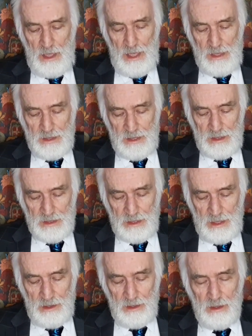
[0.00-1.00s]
And
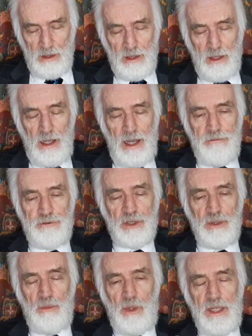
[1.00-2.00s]
16, if
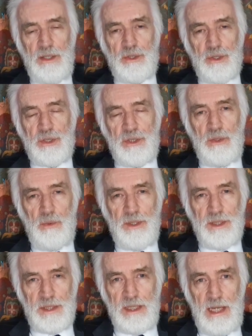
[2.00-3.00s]
someone entrusts you with
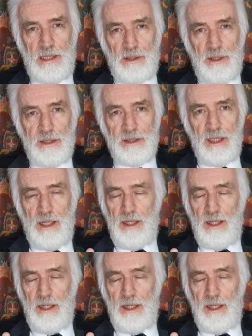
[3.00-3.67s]
a secret,